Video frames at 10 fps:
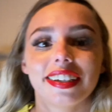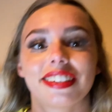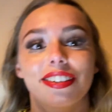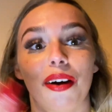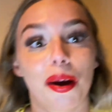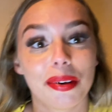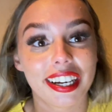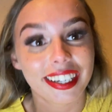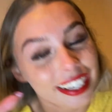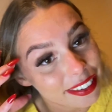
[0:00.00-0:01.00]
So I've
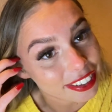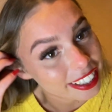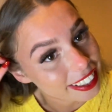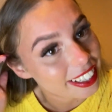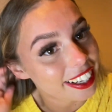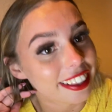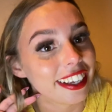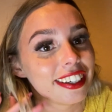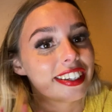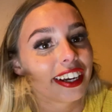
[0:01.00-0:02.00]
been living in
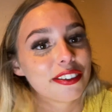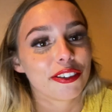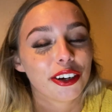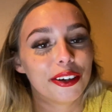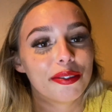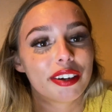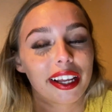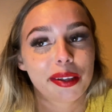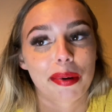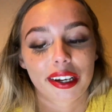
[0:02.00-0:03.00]
this like room for
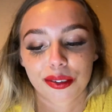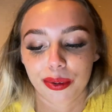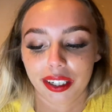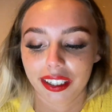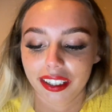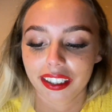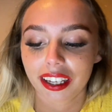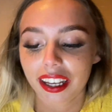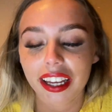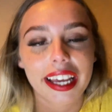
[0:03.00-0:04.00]
like the past week.
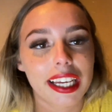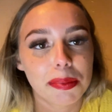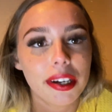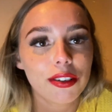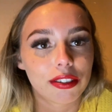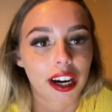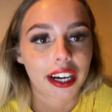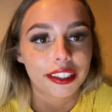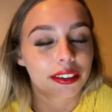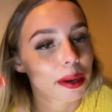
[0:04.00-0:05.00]
It's been all
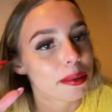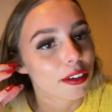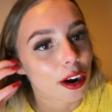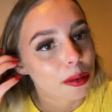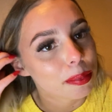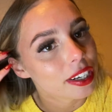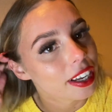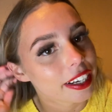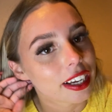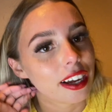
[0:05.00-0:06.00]
right, don't get me wrong, but
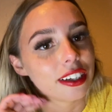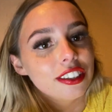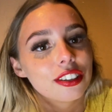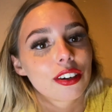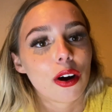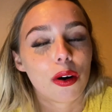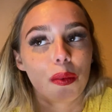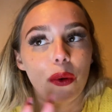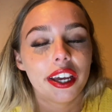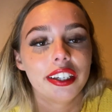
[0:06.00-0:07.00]
like I just
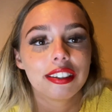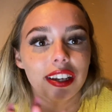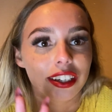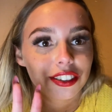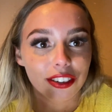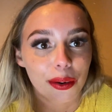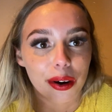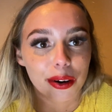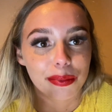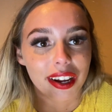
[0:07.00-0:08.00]
can't wait to like just go
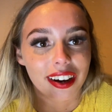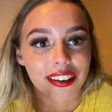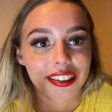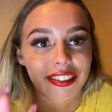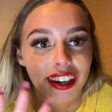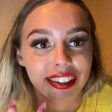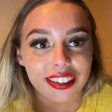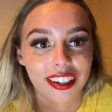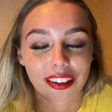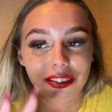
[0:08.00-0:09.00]
home now because I'm getting
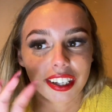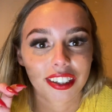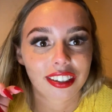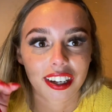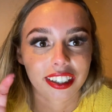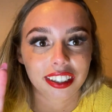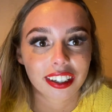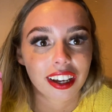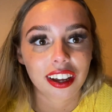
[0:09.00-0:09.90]
sick of this, like